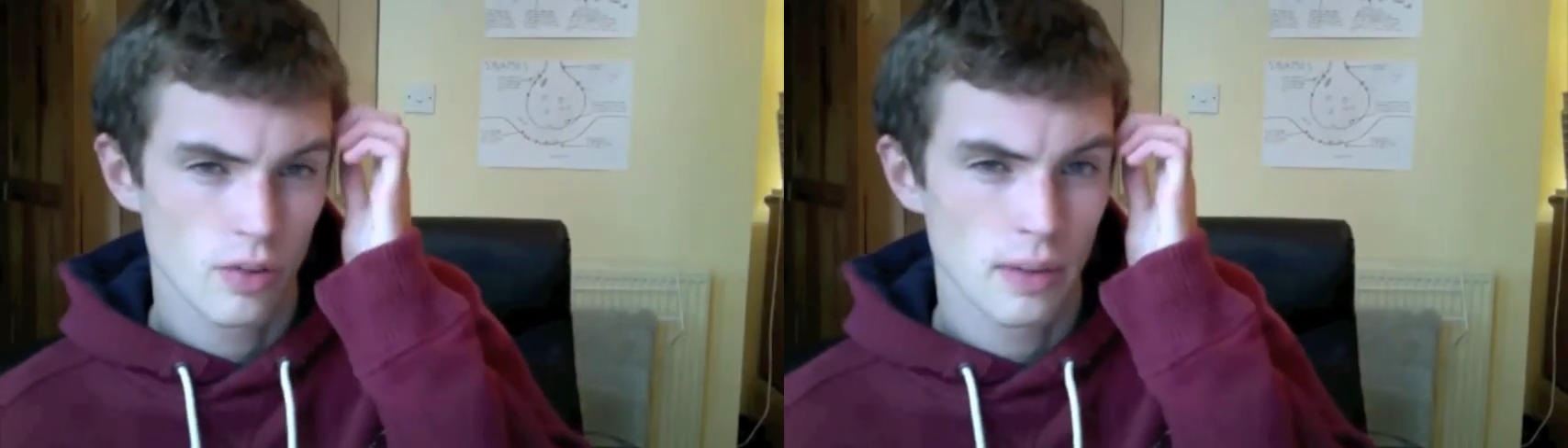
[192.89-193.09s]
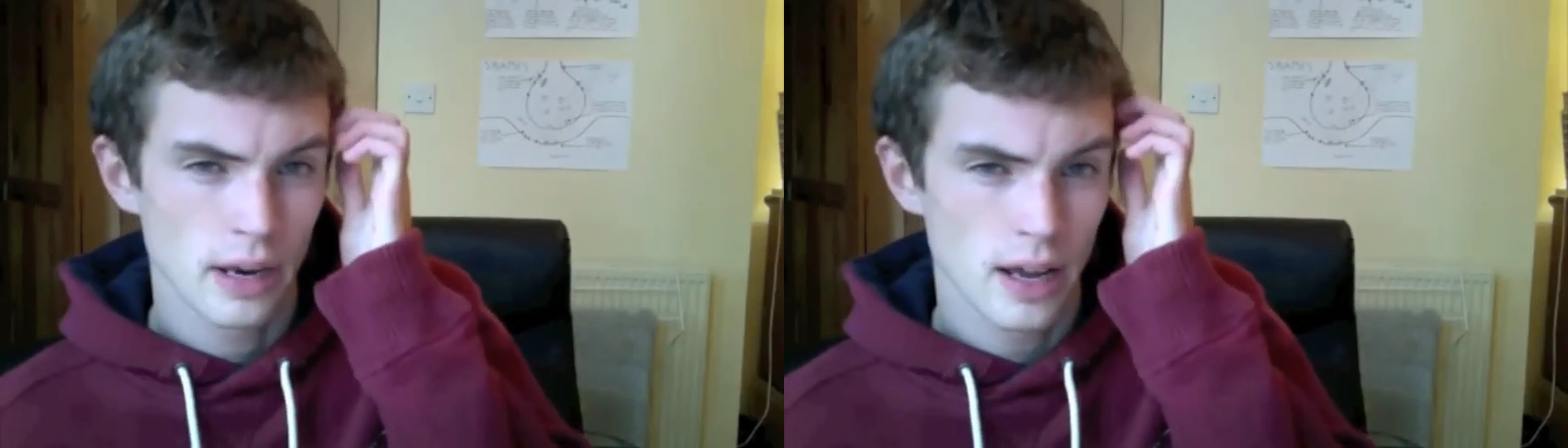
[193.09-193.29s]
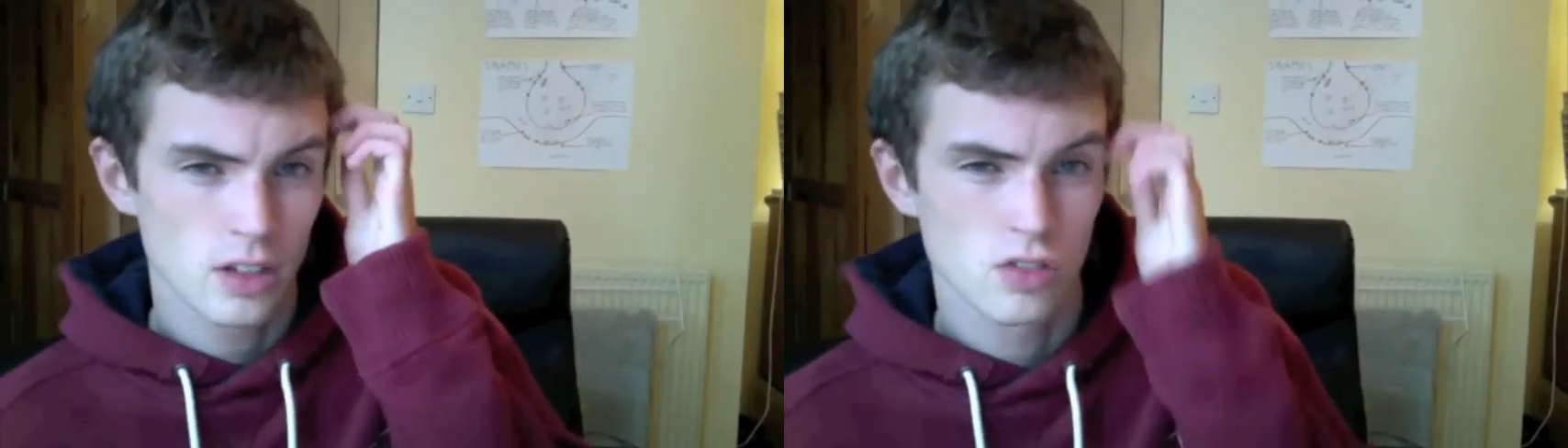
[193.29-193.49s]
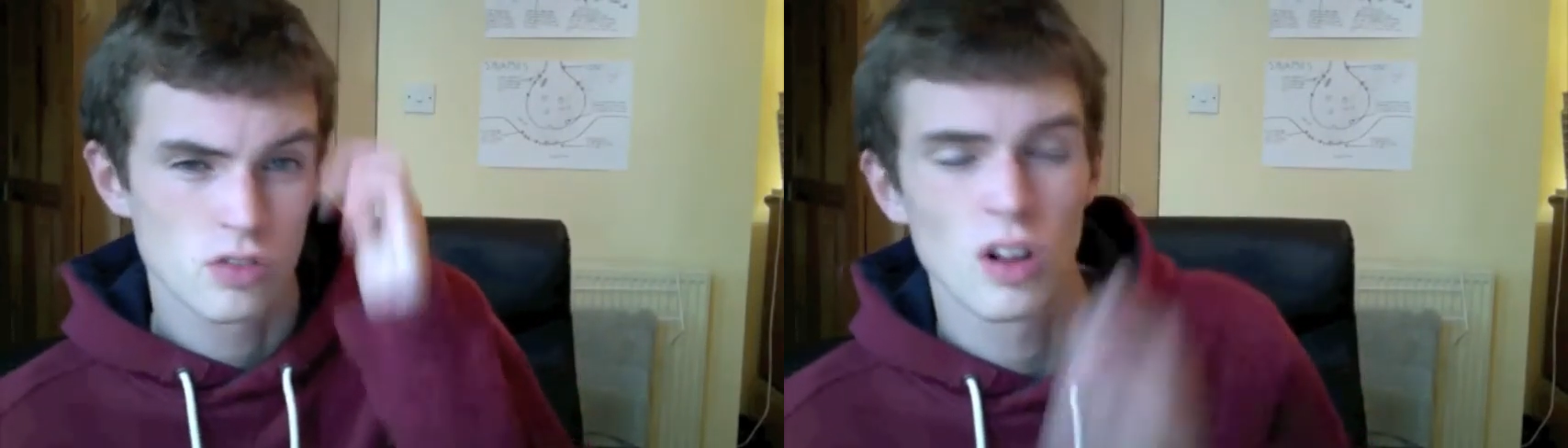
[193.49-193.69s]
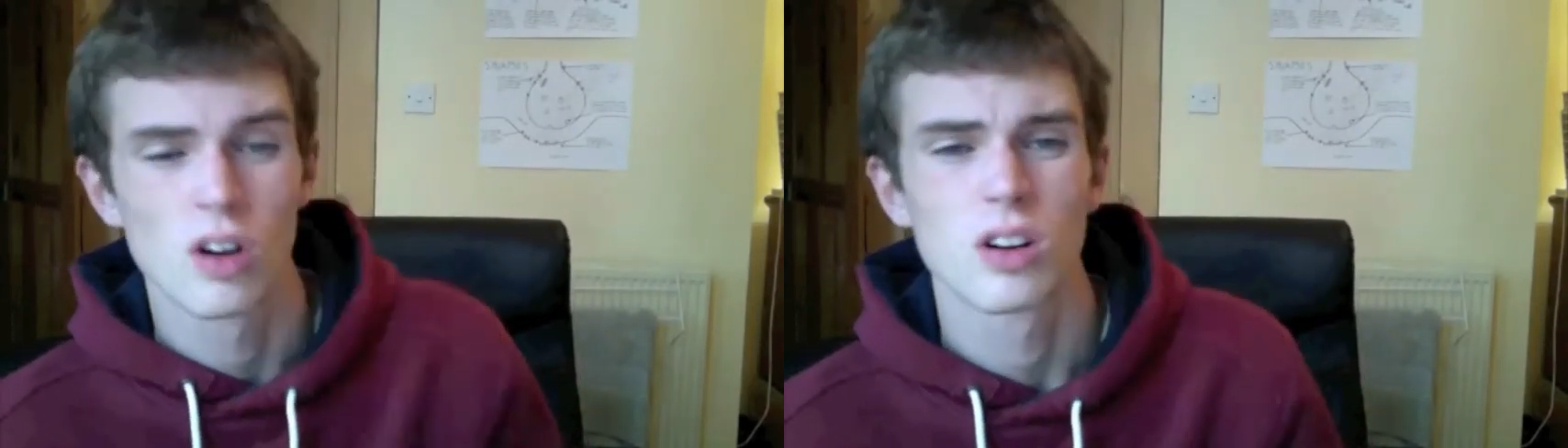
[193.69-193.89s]
my next
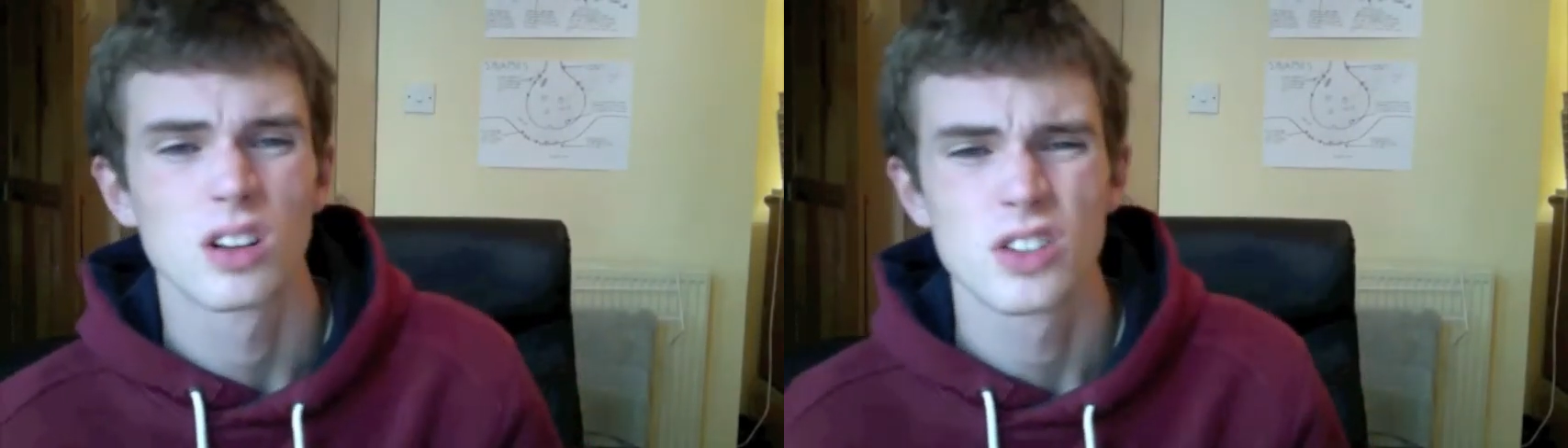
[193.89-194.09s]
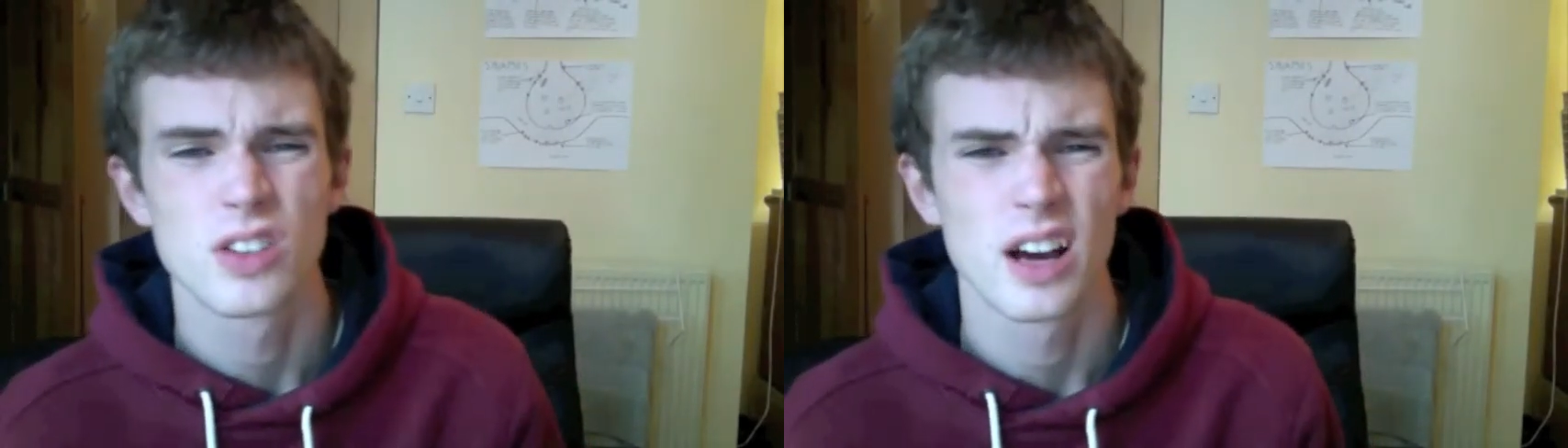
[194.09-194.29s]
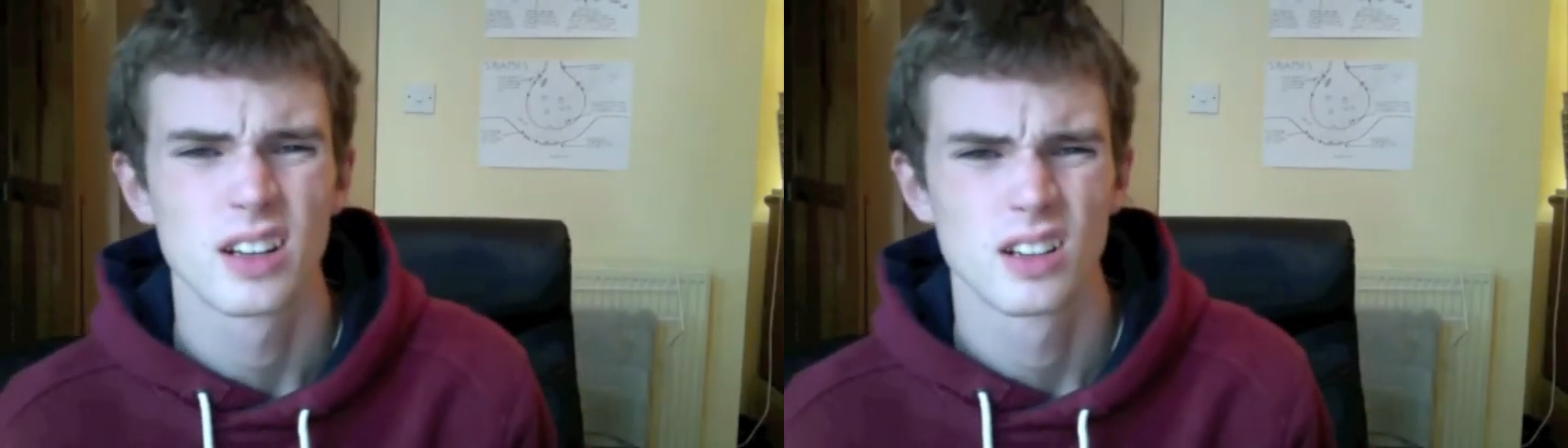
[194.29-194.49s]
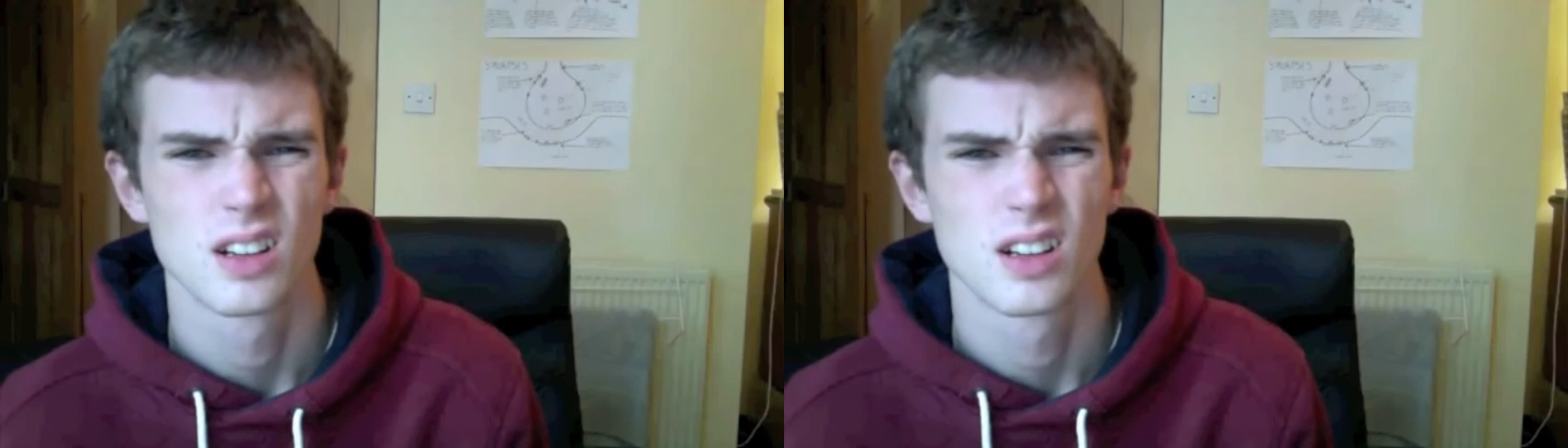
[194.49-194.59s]
vlog, I'll do that in,